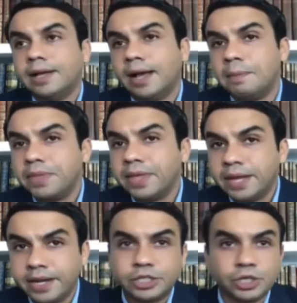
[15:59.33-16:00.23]

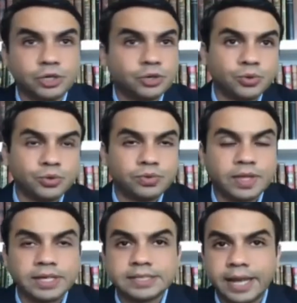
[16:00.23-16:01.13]
in addition to
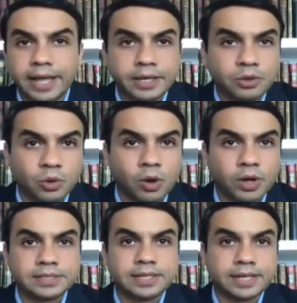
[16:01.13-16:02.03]
things like,
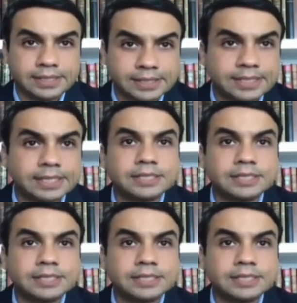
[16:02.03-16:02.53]
what is the existing